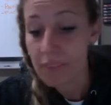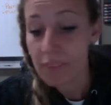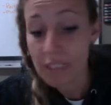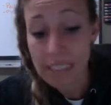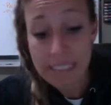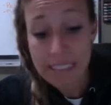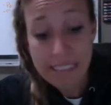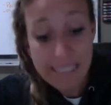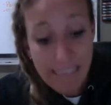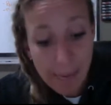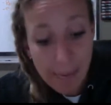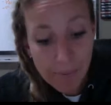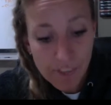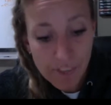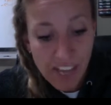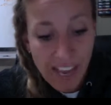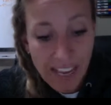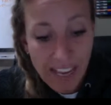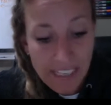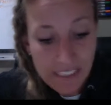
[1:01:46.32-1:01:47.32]

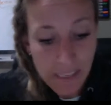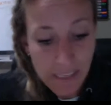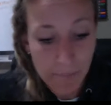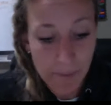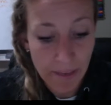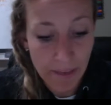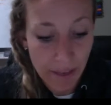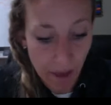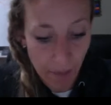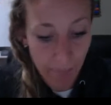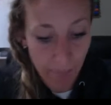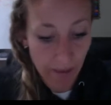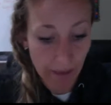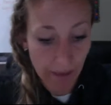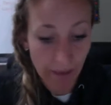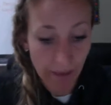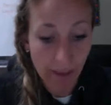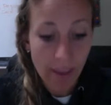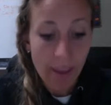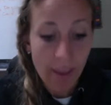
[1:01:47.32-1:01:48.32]
Snapchat is up and
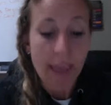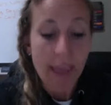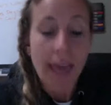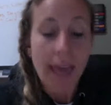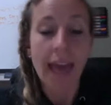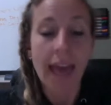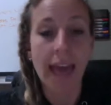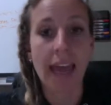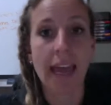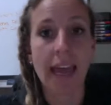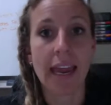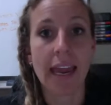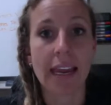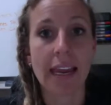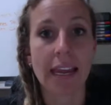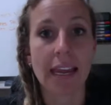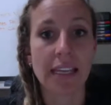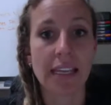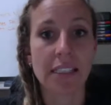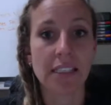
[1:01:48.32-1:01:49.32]
coming
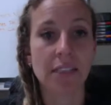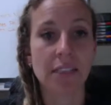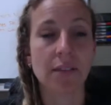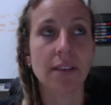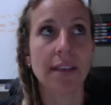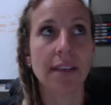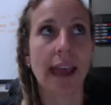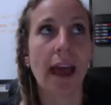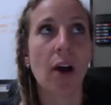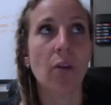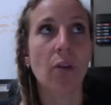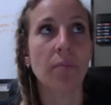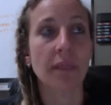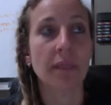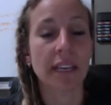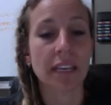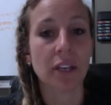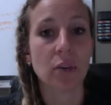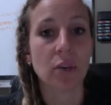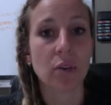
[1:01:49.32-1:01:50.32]
and is now
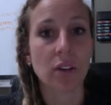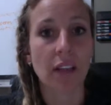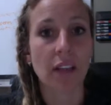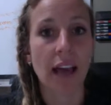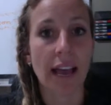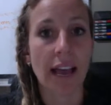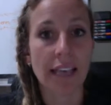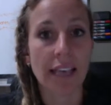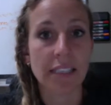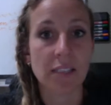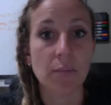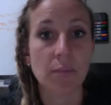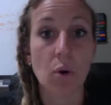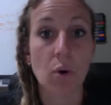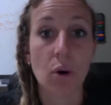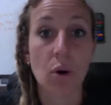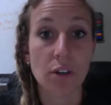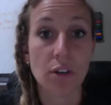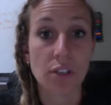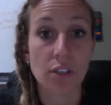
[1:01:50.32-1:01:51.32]
being utilized
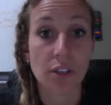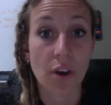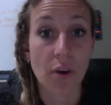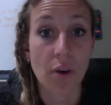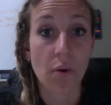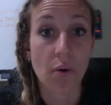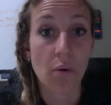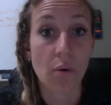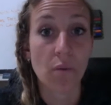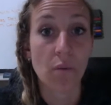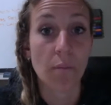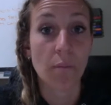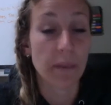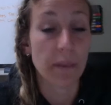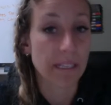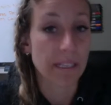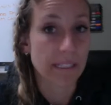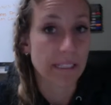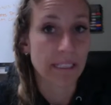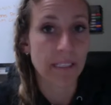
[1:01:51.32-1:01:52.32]
more so
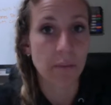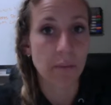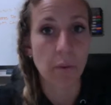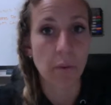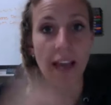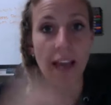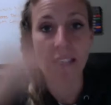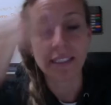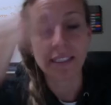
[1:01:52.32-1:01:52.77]
business-wise